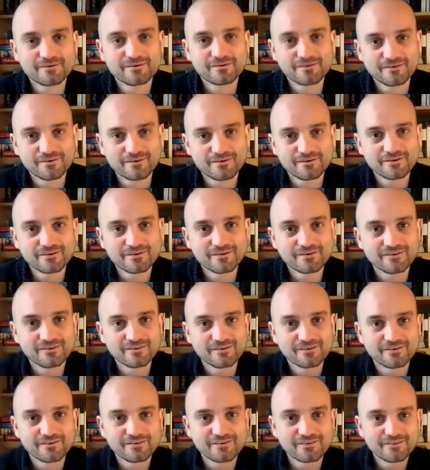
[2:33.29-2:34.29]

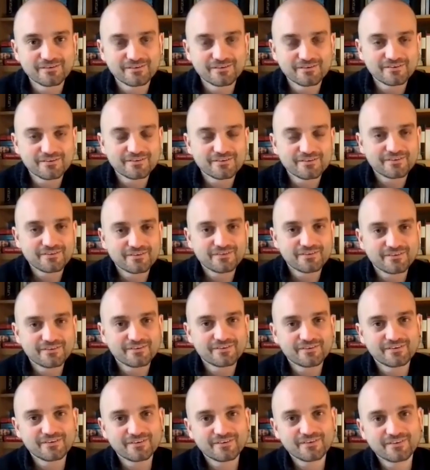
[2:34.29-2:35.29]

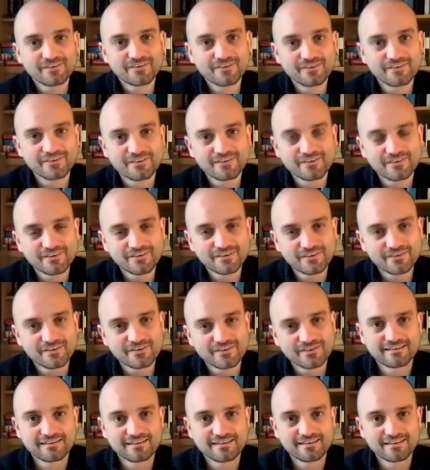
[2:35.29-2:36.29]

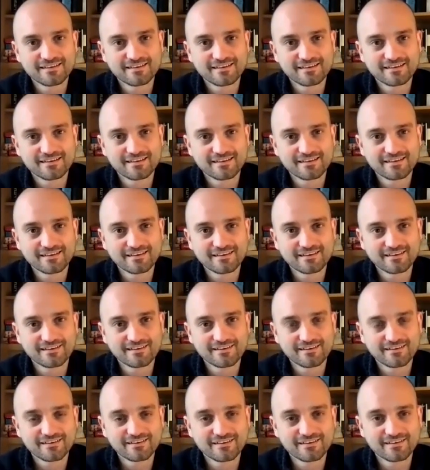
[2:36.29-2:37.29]

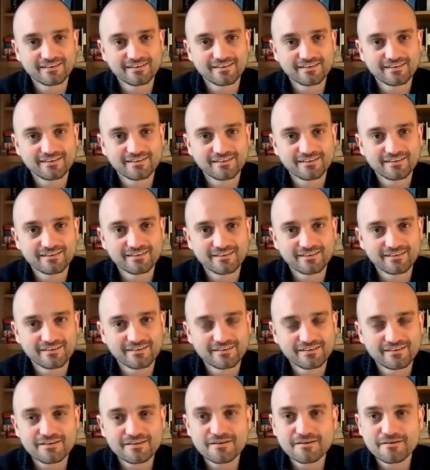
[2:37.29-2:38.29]

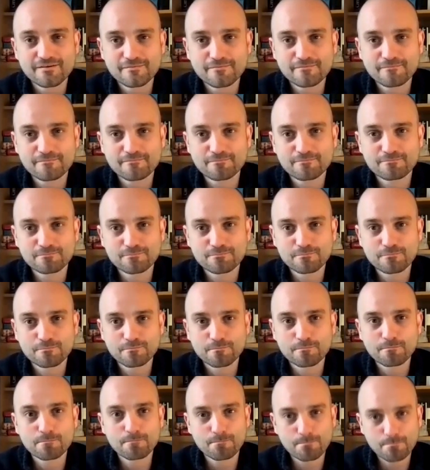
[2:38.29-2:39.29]

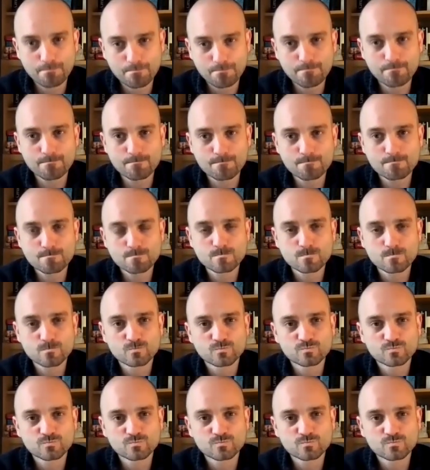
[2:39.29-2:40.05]
[no speech]